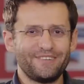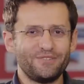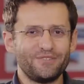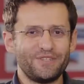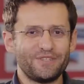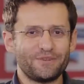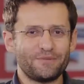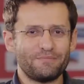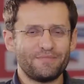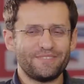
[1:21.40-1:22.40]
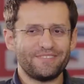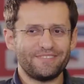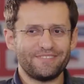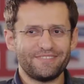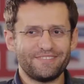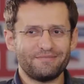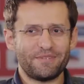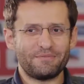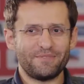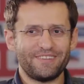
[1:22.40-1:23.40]
whole Europe
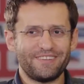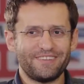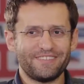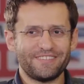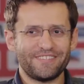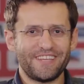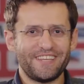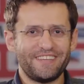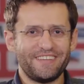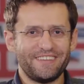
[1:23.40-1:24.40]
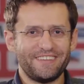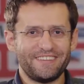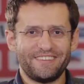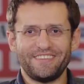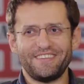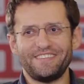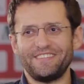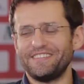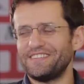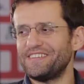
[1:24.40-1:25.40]
people are shaking
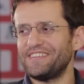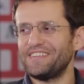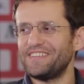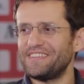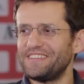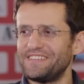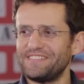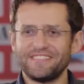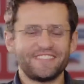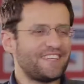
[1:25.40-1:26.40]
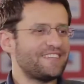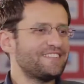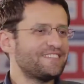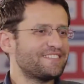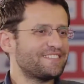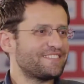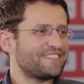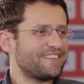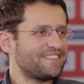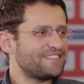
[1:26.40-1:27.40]
here. There is sun
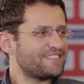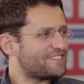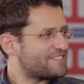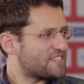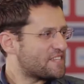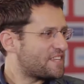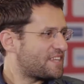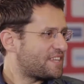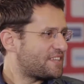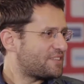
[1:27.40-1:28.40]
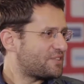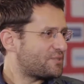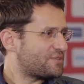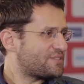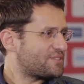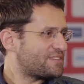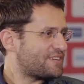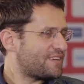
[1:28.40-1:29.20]
and there is